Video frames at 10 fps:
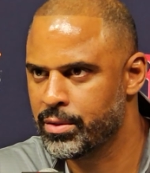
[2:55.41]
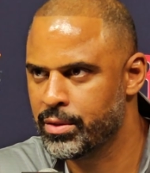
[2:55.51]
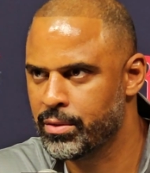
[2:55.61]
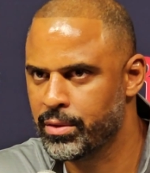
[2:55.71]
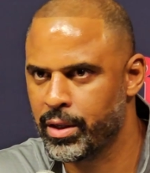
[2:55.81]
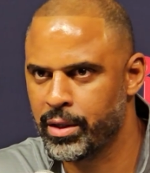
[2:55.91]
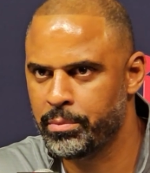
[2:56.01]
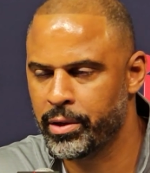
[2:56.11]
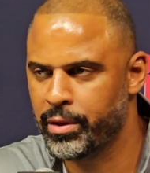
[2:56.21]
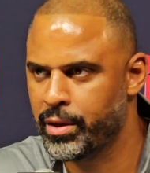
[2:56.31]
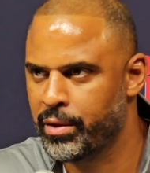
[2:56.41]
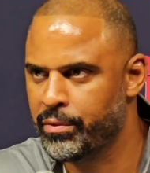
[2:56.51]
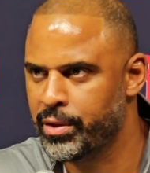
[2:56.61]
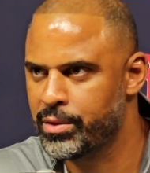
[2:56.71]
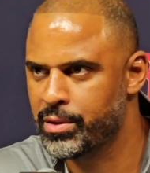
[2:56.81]
you know, a heavy player like
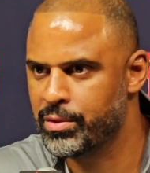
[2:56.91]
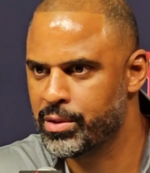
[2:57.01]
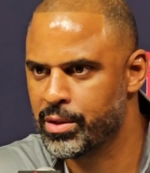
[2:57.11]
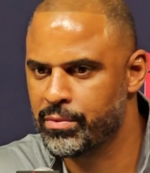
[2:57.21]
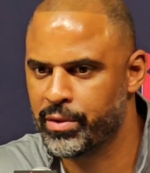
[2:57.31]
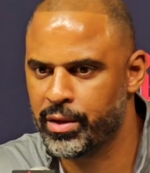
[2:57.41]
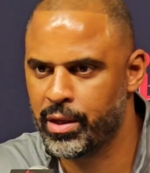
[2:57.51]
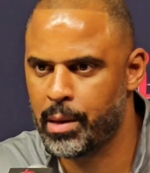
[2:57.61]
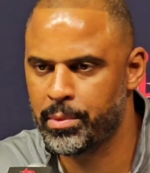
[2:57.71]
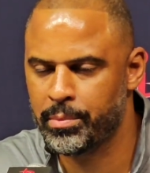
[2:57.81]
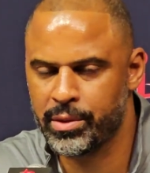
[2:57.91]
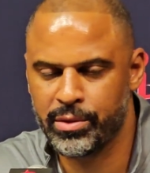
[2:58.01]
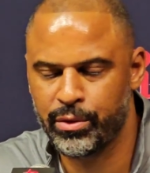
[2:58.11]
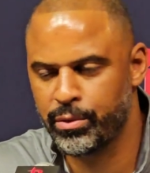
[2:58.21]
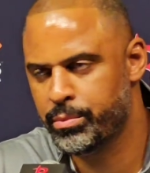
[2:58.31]
Reed, so it's a very
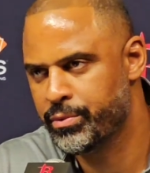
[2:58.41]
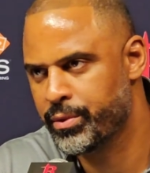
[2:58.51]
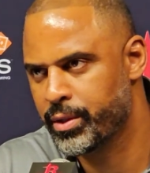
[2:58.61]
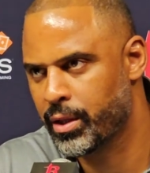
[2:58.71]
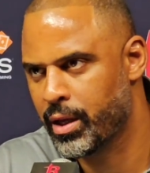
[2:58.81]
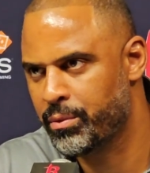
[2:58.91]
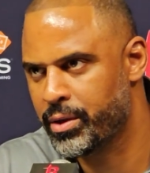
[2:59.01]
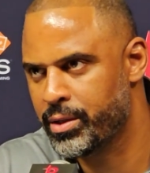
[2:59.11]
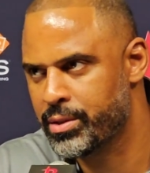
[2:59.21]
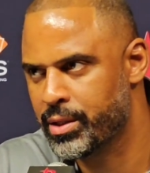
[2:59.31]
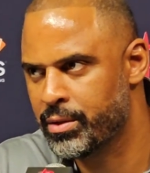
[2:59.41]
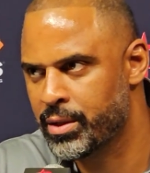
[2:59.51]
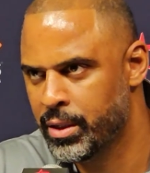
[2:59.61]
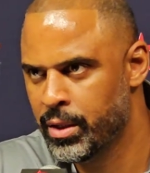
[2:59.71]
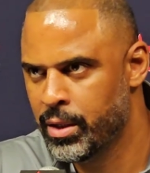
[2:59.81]
complimentary group in a lot of ways that,